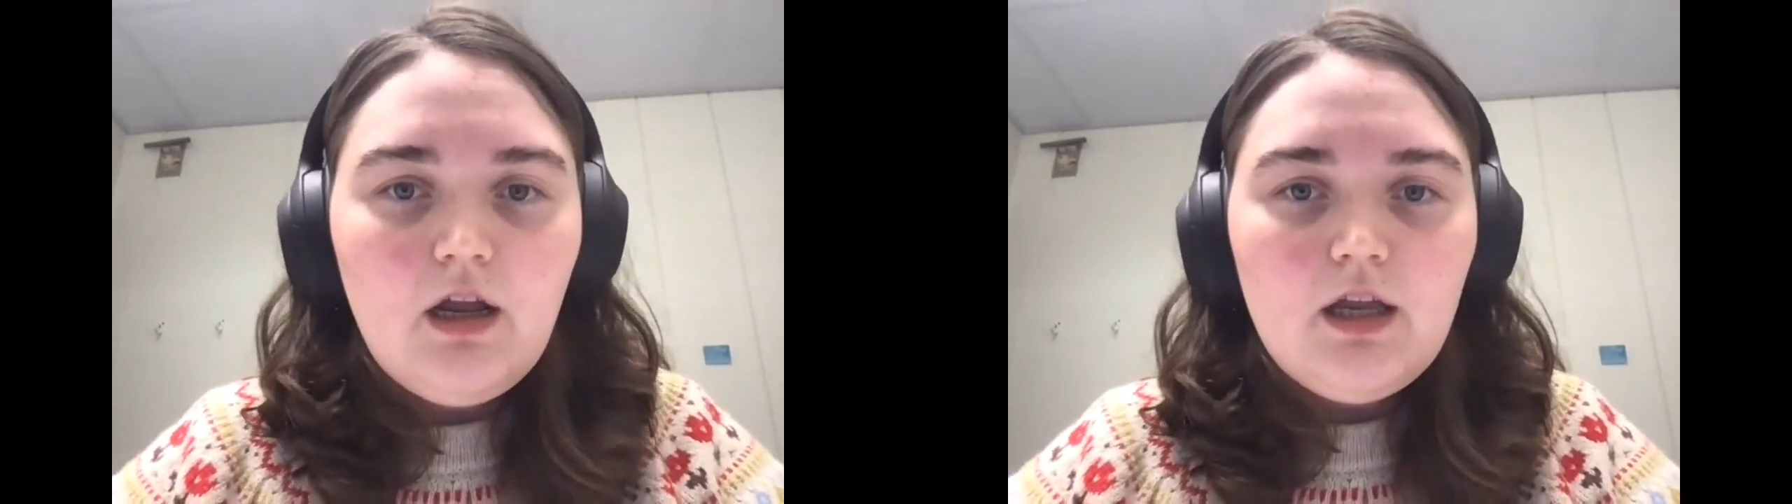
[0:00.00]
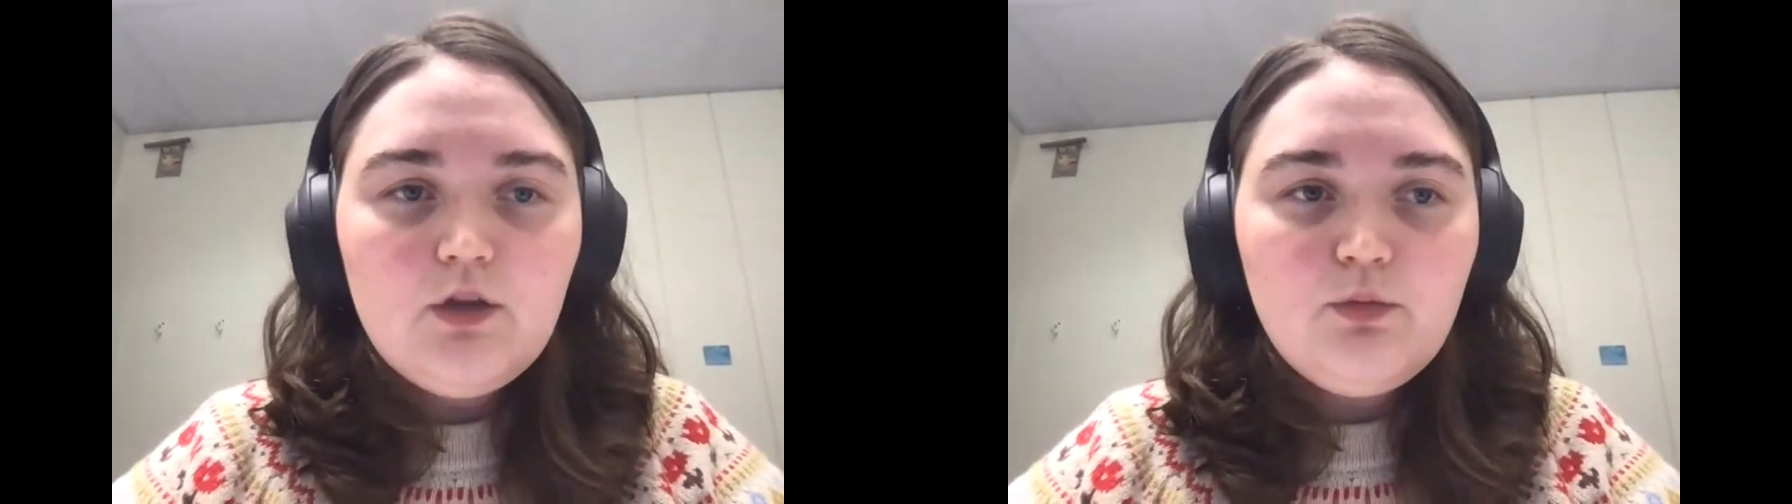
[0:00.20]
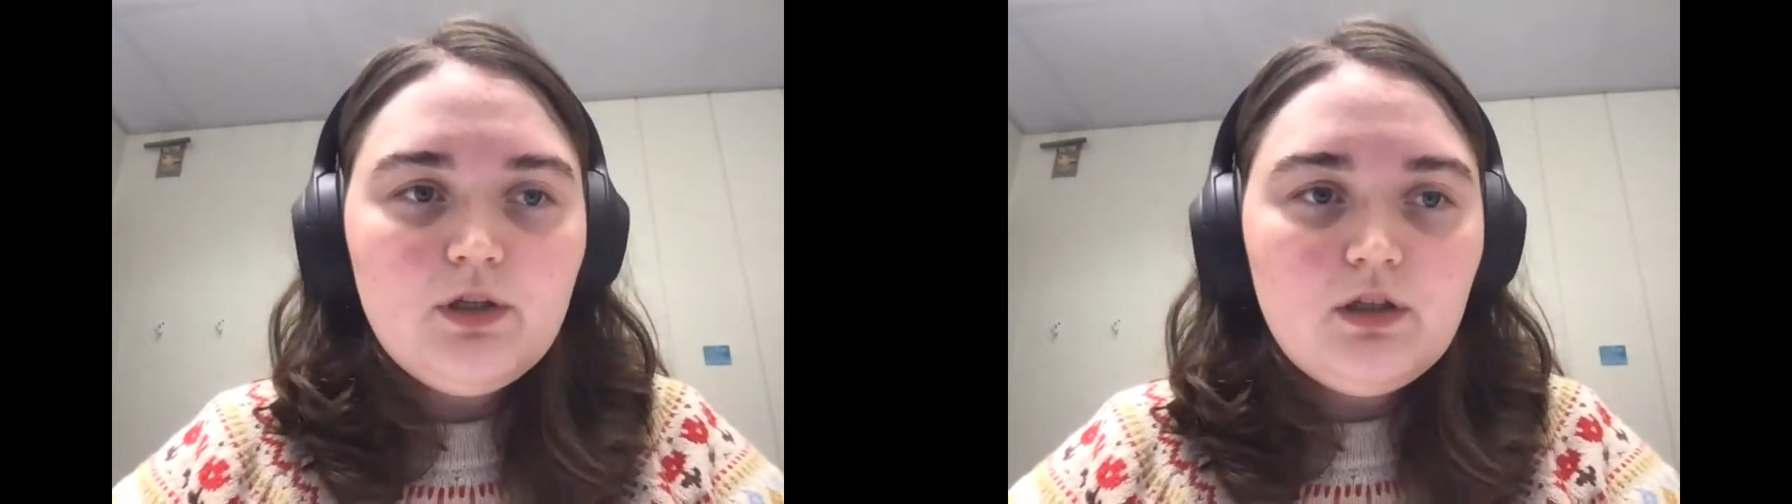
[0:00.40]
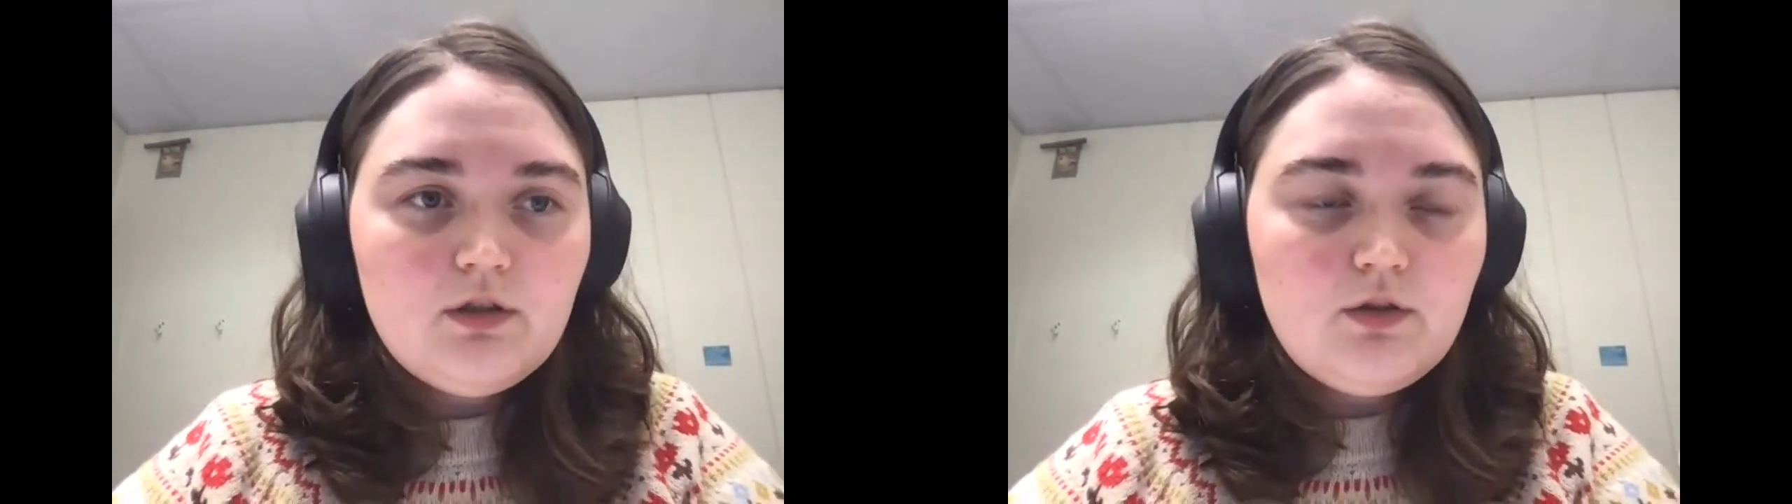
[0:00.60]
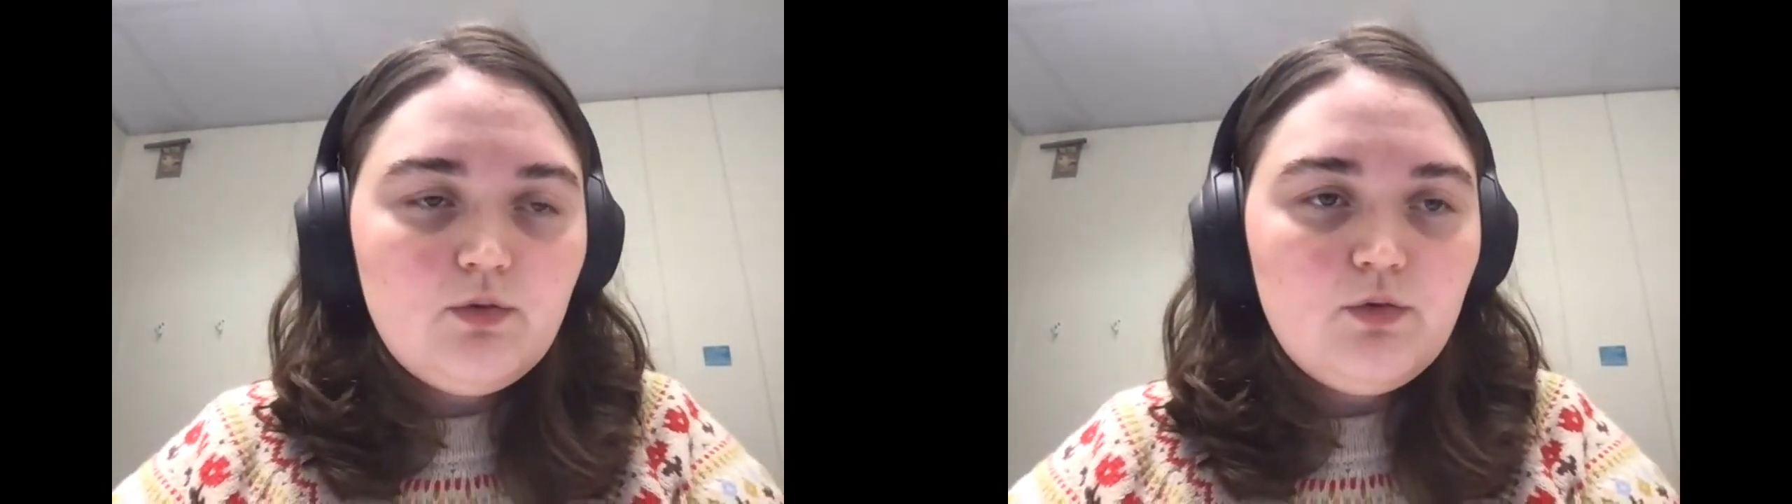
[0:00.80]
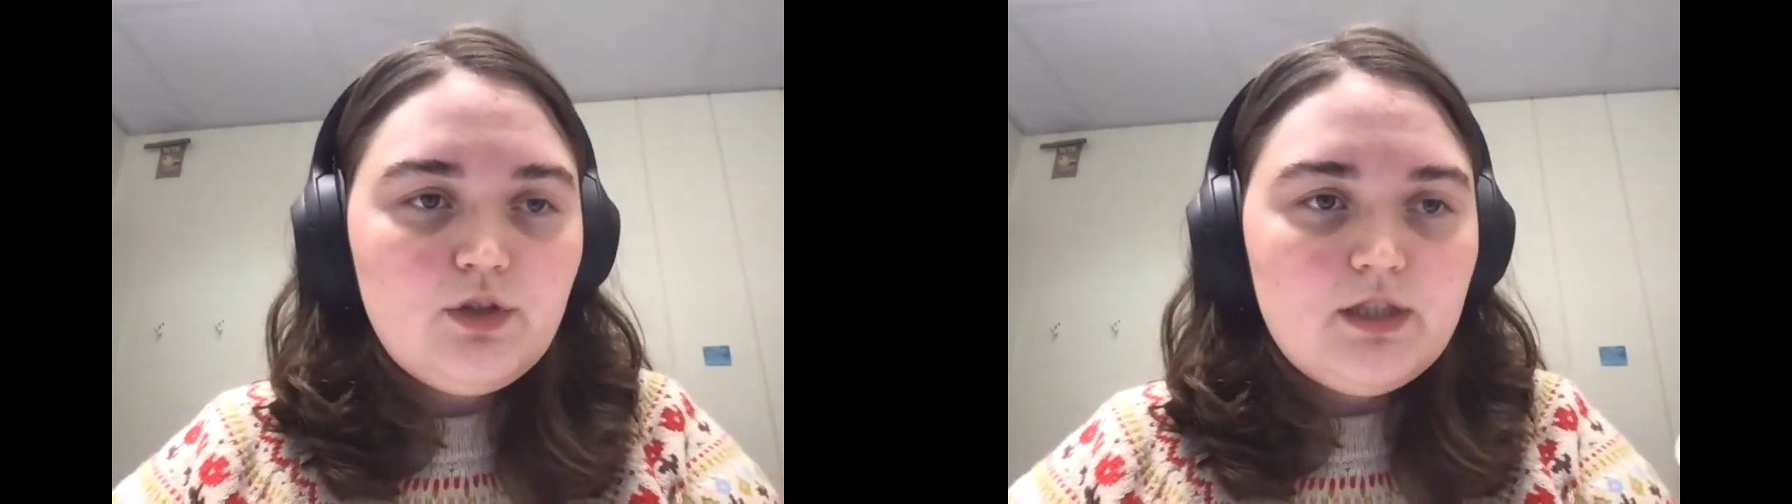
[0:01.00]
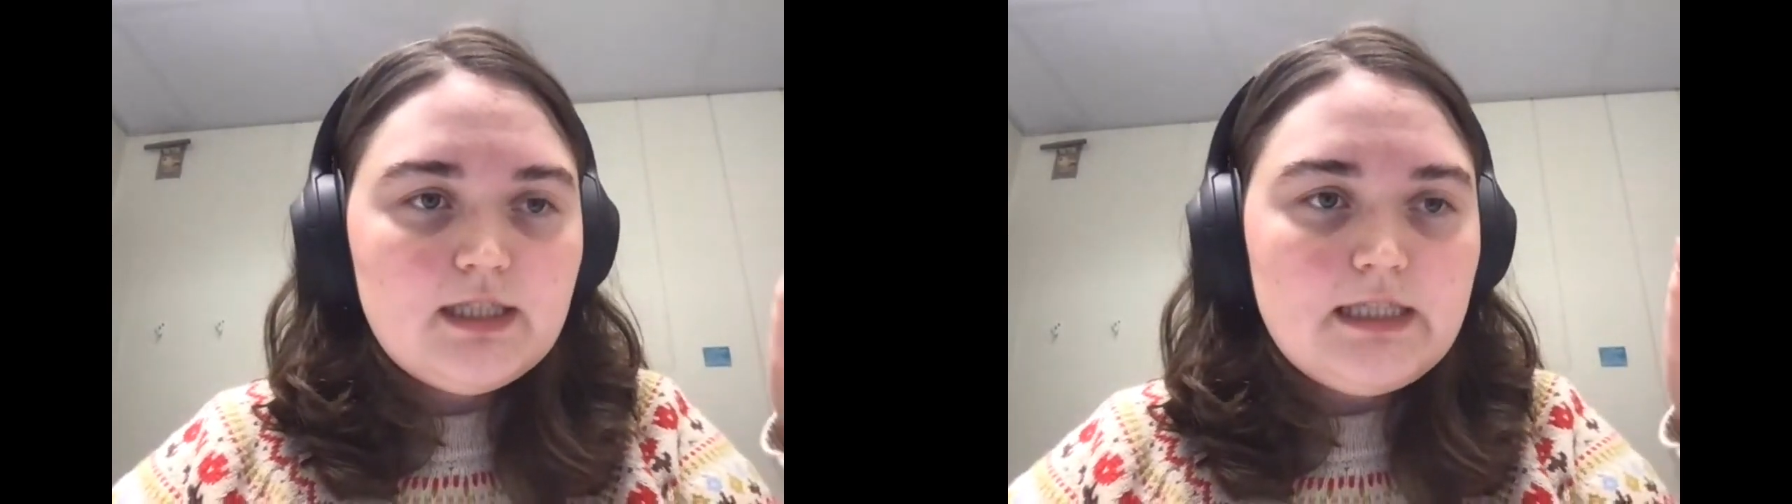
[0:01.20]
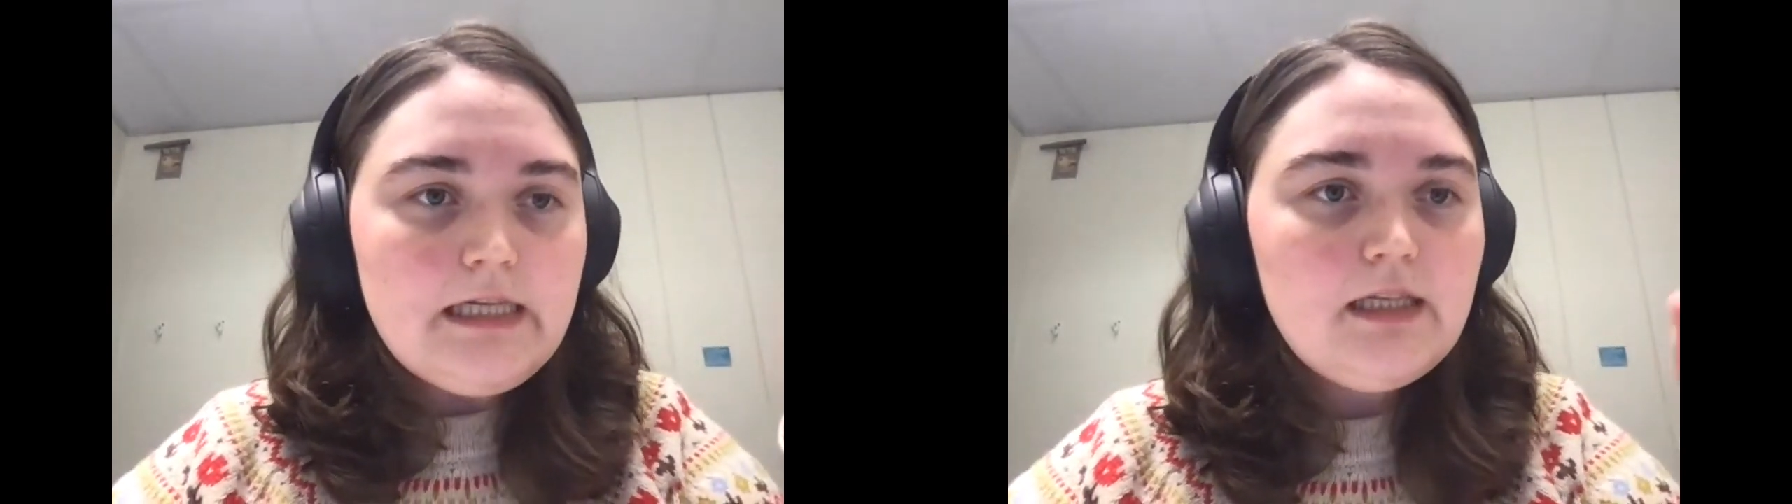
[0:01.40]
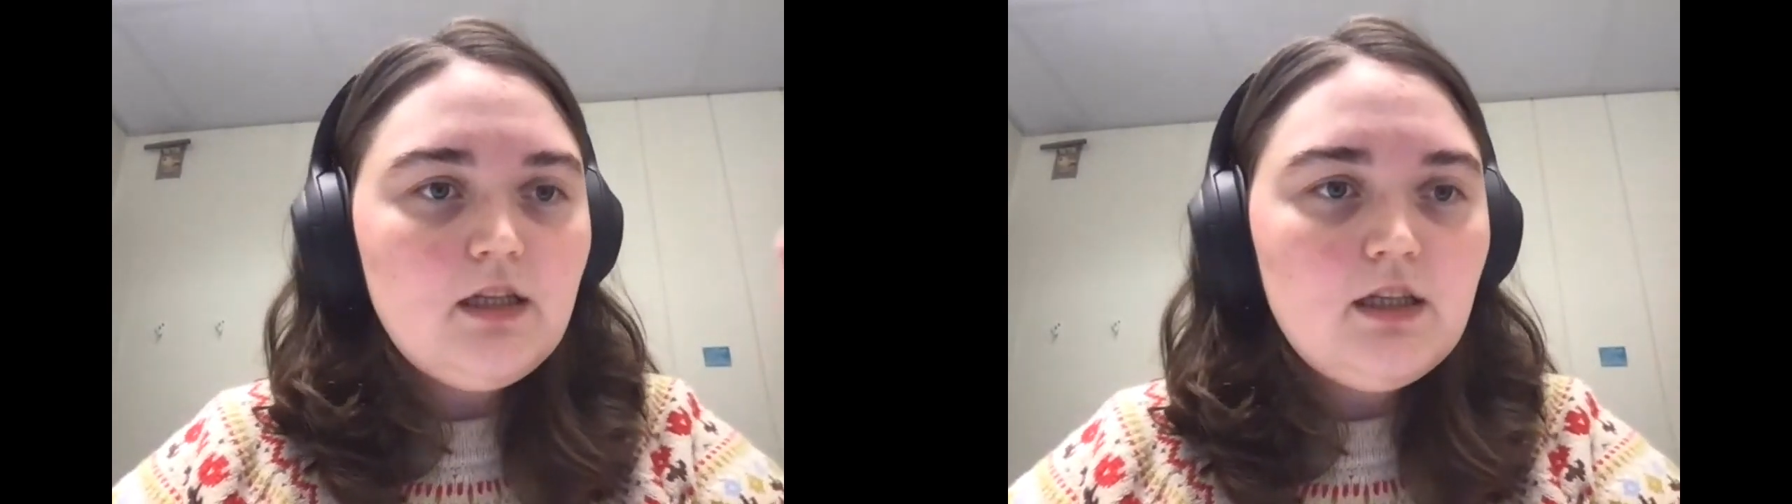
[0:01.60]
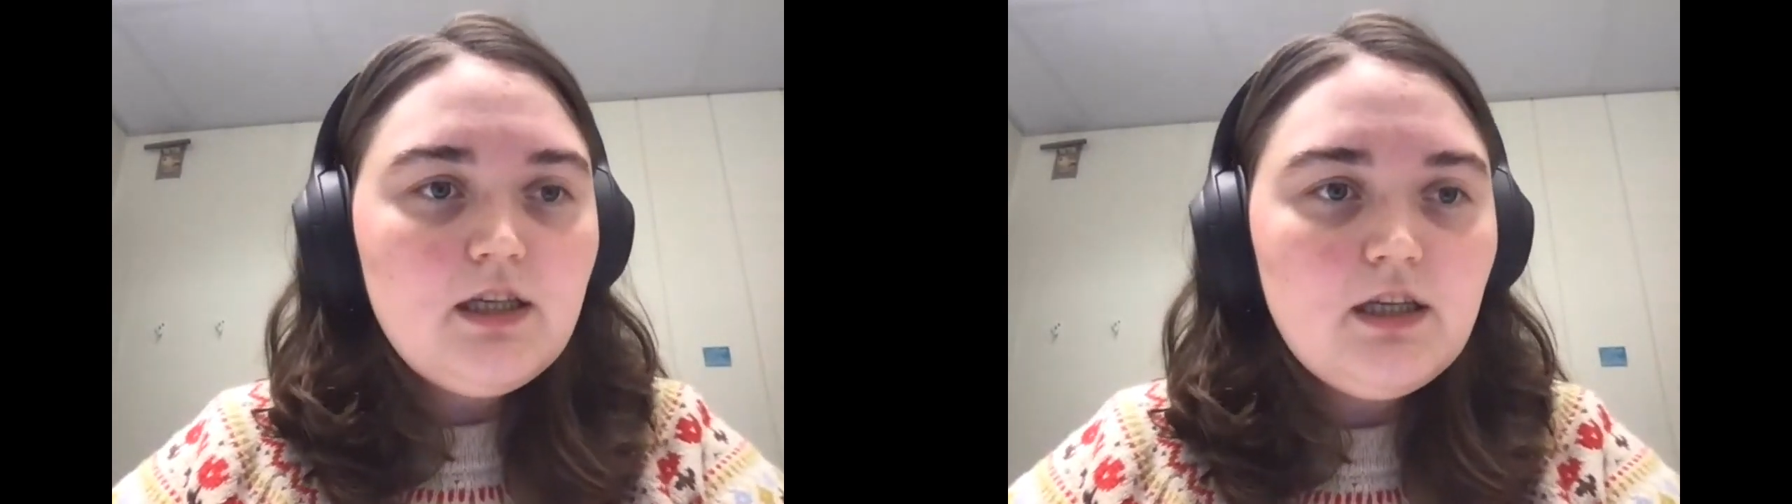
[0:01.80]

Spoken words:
It will do this signal